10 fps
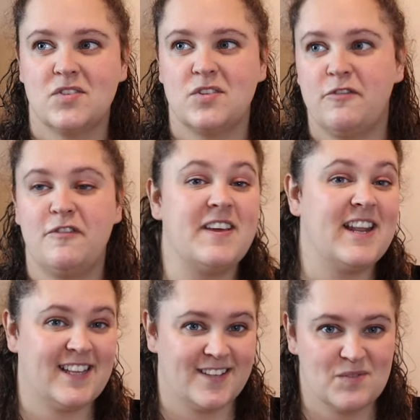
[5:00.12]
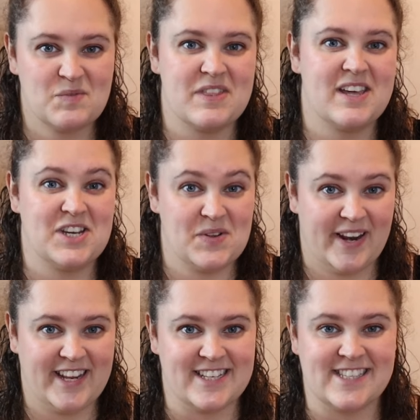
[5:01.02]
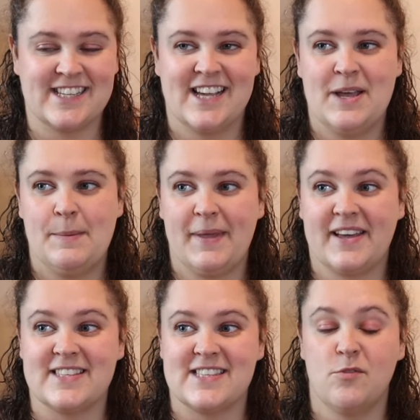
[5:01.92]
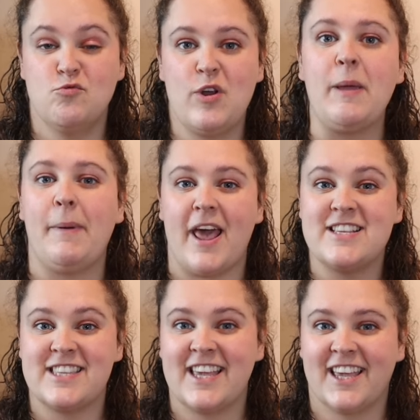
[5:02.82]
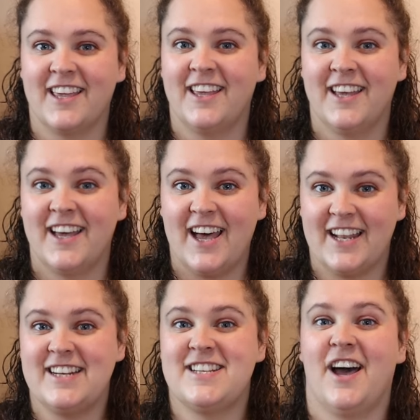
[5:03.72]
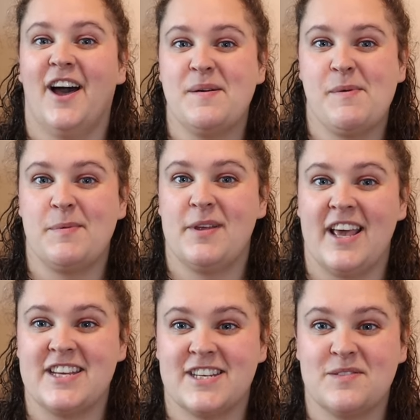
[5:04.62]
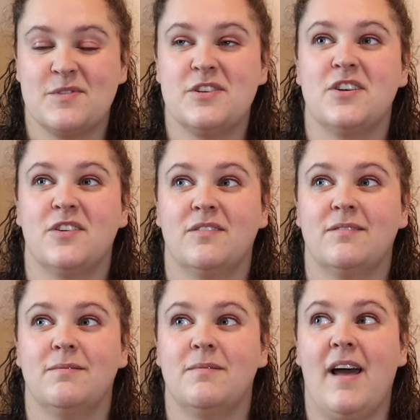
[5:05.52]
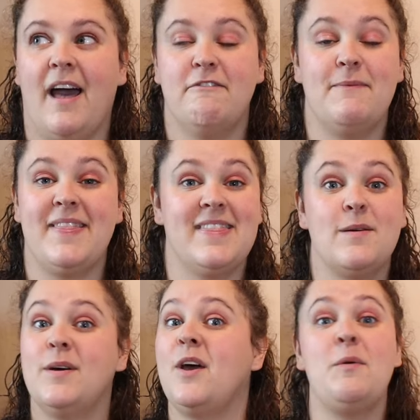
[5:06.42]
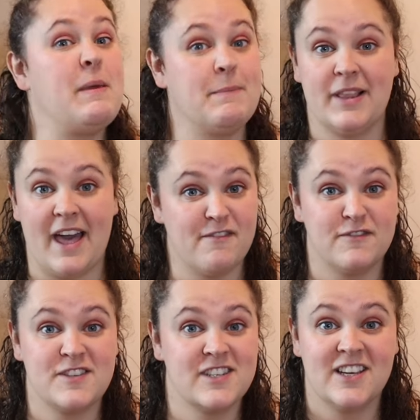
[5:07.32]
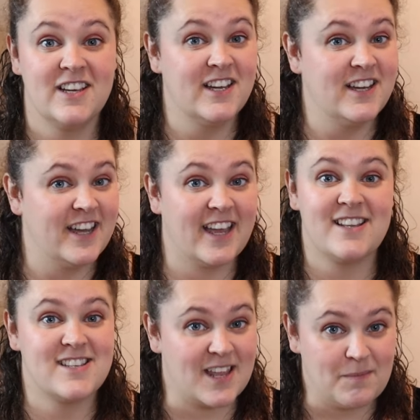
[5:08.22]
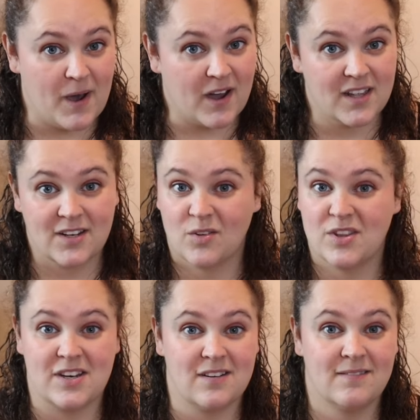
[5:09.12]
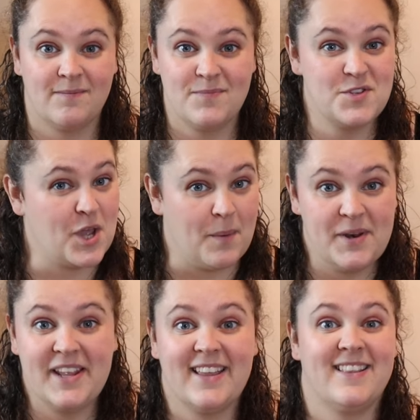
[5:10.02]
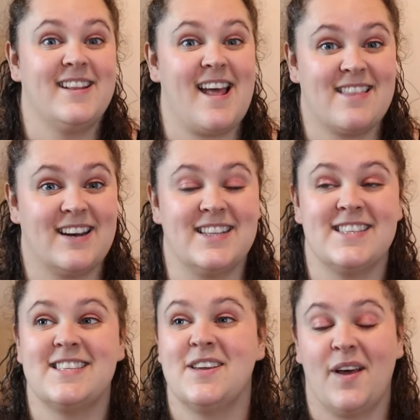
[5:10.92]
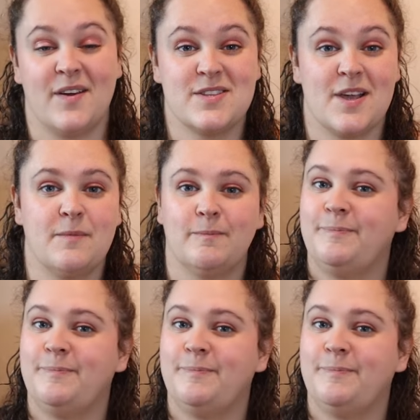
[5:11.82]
fit in with their new leaders, because replacing an entire population would have meant there were no people left in Denmark and northern Germany and the Netherlands, you know. So,